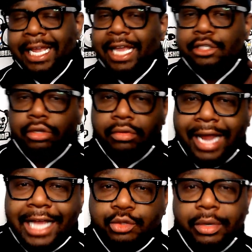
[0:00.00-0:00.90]
And so
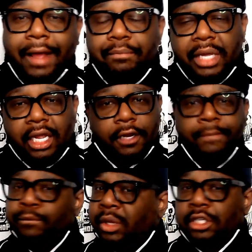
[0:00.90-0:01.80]
that's what I mean,
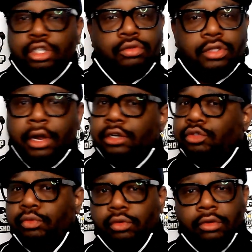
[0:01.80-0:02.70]
the
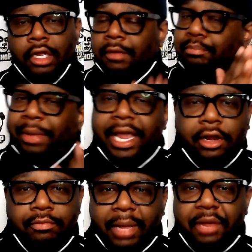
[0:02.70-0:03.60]
2/3 rule.
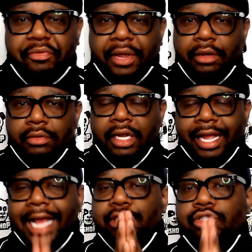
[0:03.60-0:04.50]
Baker Mayfield
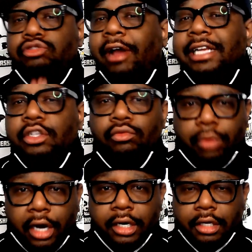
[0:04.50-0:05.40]
has tried to
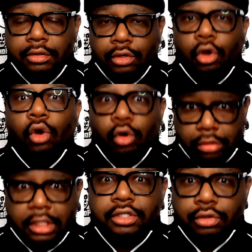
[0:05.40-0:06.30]
work
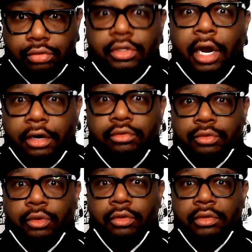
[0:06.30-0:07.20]
on the 2/3
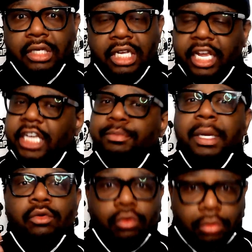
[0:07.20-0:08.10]
rule. He's
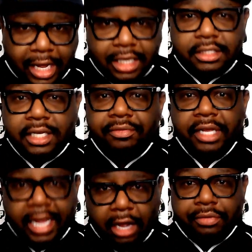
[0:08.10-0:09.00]
been
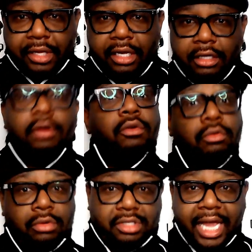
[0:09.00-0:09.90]
relatively healthy.
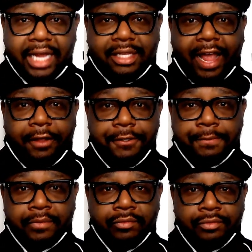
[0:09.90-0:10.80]
We'll take that.
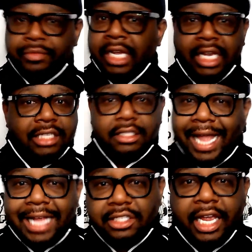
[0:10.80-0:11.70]
He's
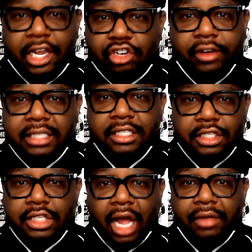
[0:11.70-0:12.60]
not saying crazy
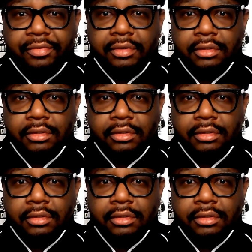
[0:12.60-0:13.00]
stuff.